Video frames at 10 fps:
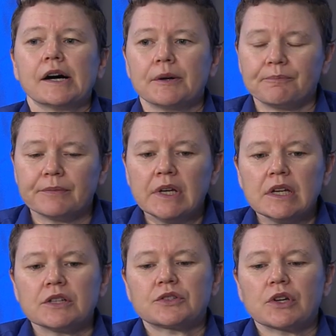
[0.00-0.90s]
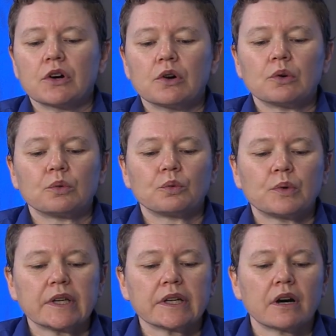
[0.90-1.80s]
Yep. So
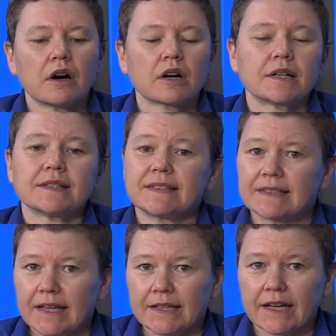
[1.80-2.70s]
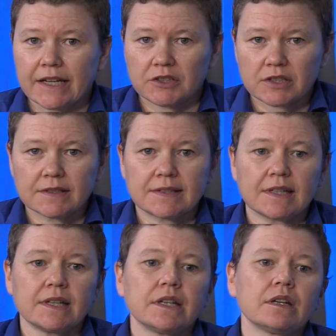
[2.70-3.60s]
we are a state
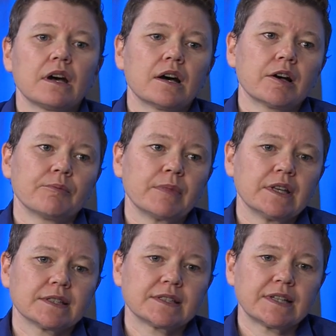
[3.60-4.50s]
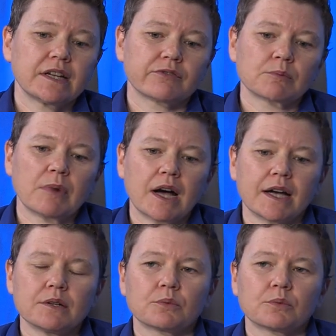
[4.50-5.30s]
agency in the state of Vermont.